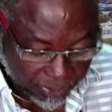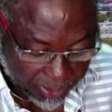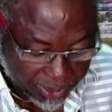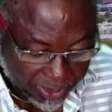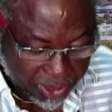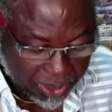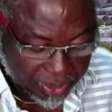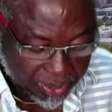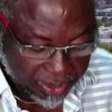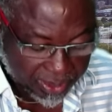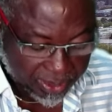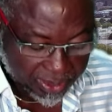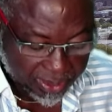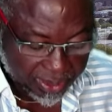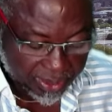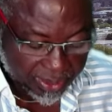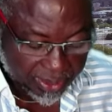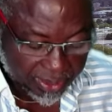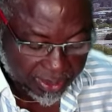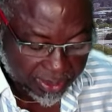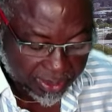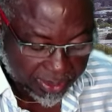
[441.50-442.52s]
richly,
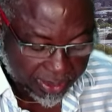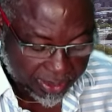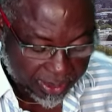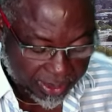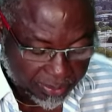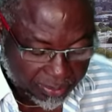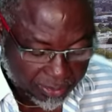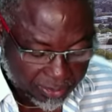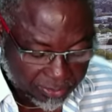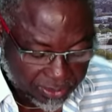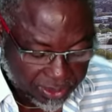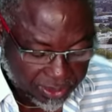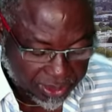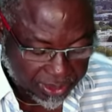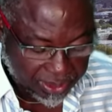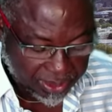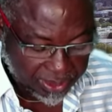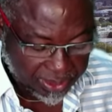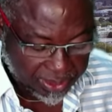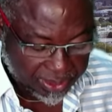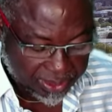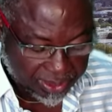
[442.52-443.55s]
in the name of
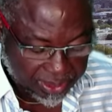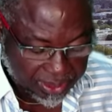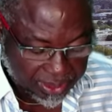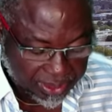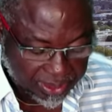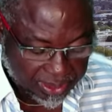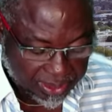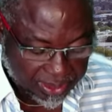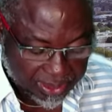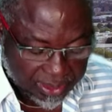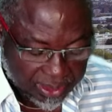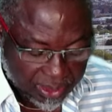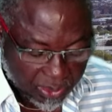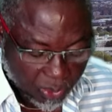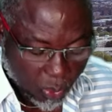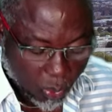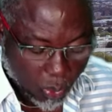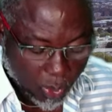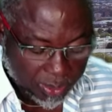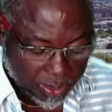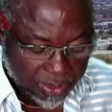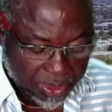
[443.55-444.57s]
Jesus.
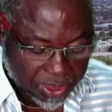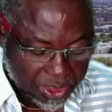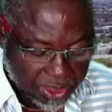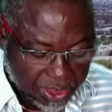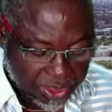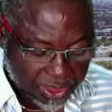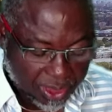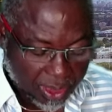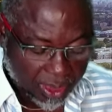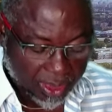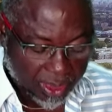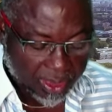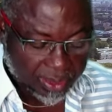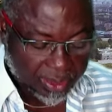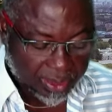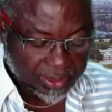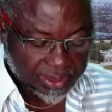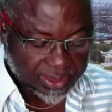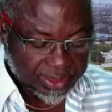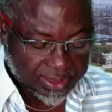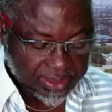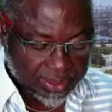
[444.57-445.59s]
Wiltshire,
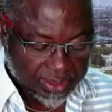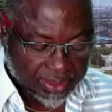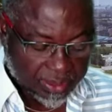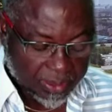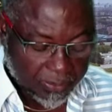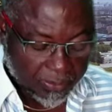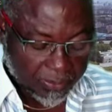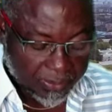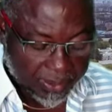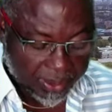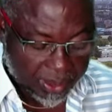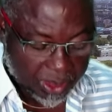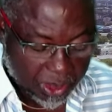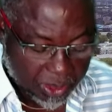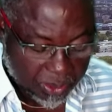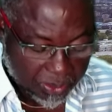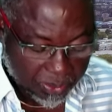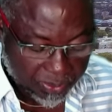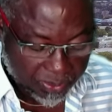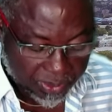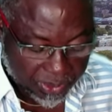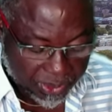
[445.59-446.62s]
God bless
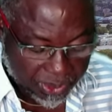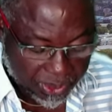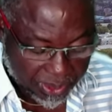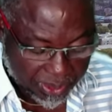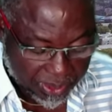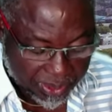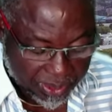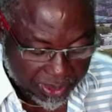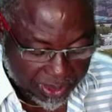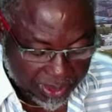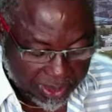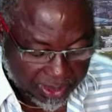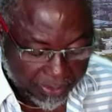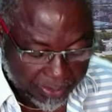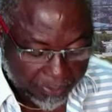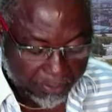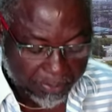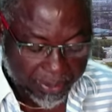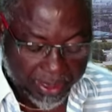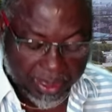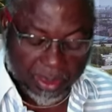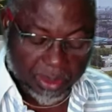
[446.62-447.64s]
you in Jesus'
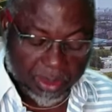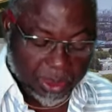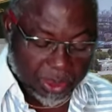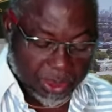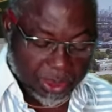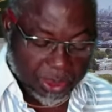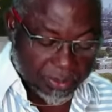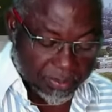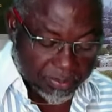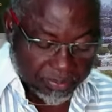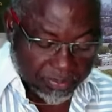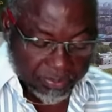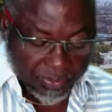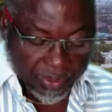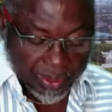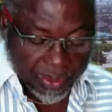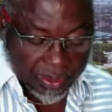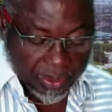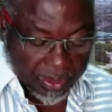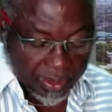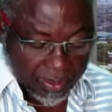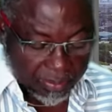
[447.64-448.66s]
name. Belgium,
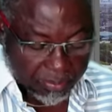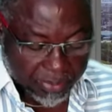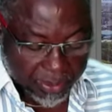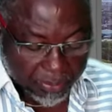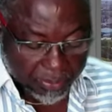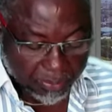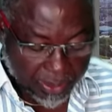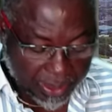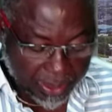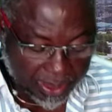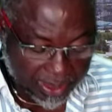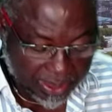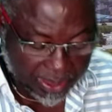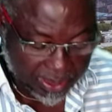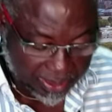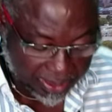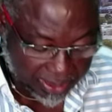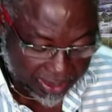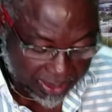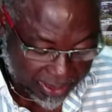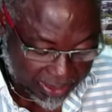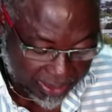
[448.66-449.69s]
be blessed
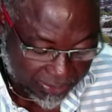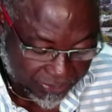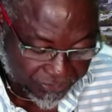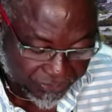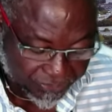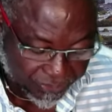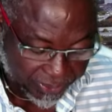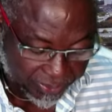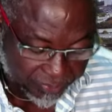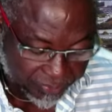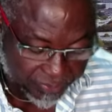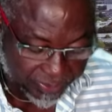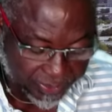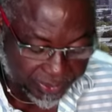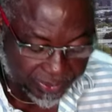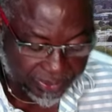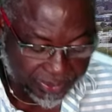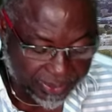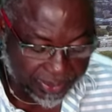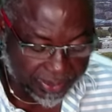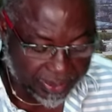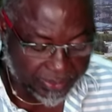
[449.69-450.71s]
again,
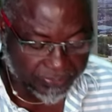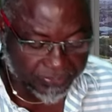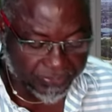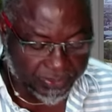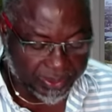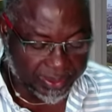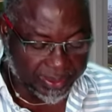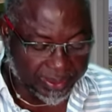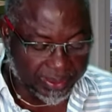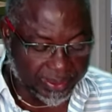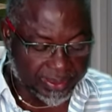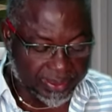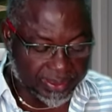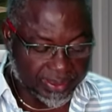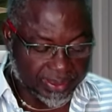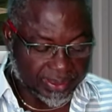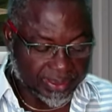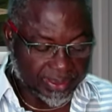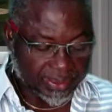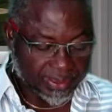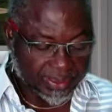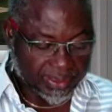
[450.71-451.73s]
favored, lifted,
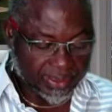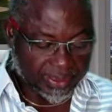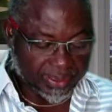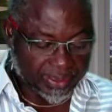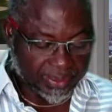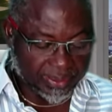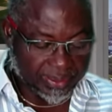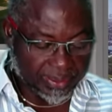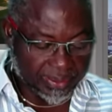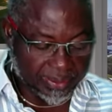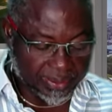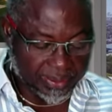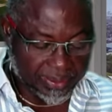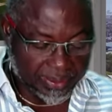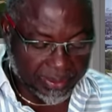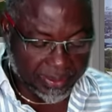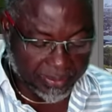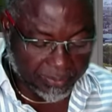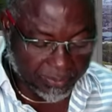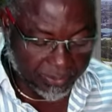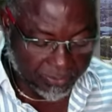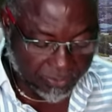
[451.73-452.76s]
in the
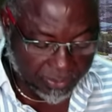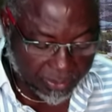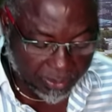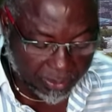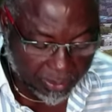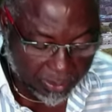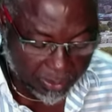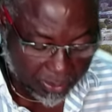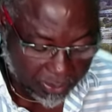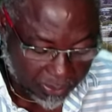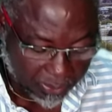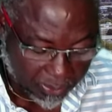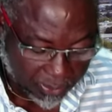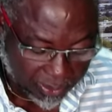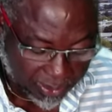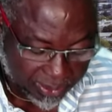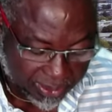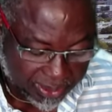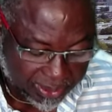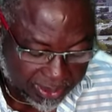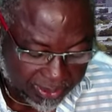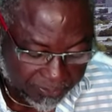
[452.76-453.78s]
name of the
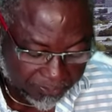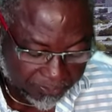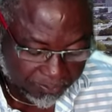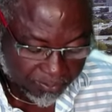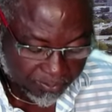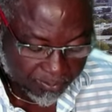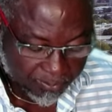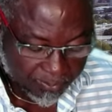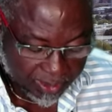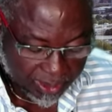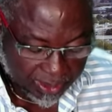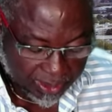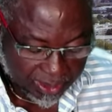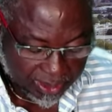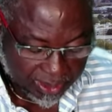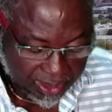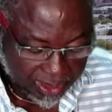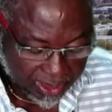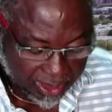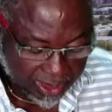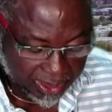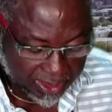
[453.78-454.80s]
Lord.
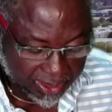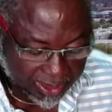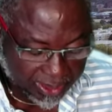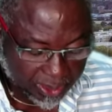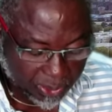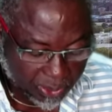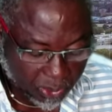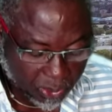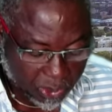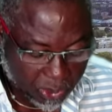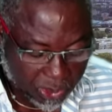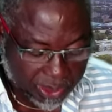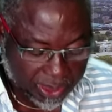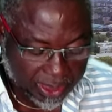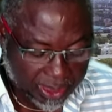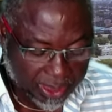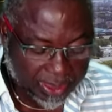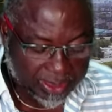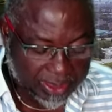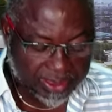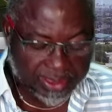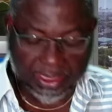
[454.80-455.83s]

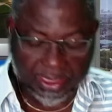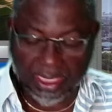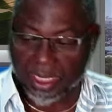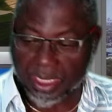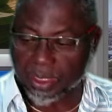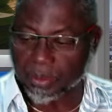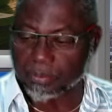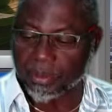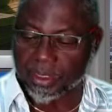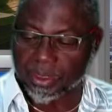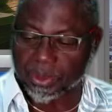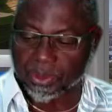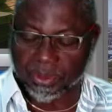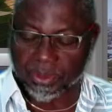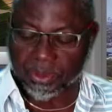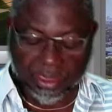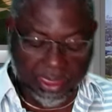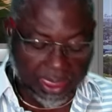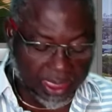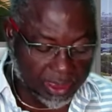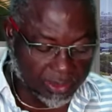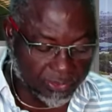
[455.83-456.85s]
Tayerosa,
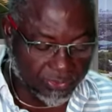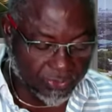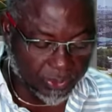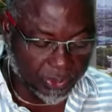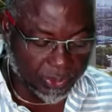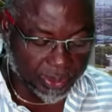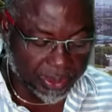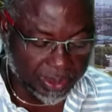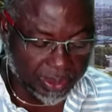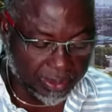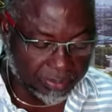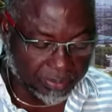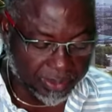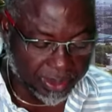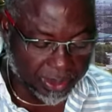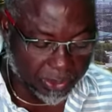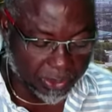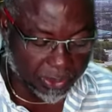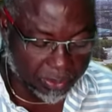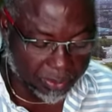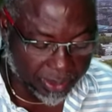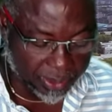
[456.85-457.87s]
Sacramento, California,
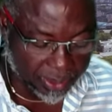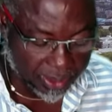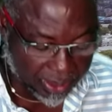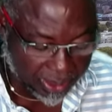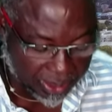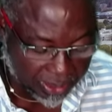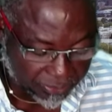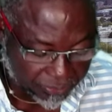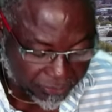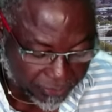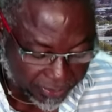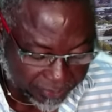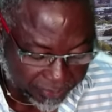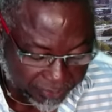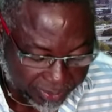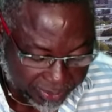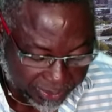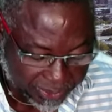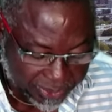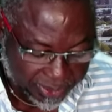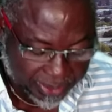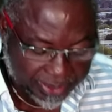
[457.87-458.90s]
may you be highly
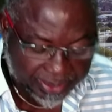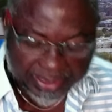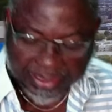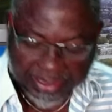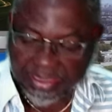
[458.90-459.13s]
favored.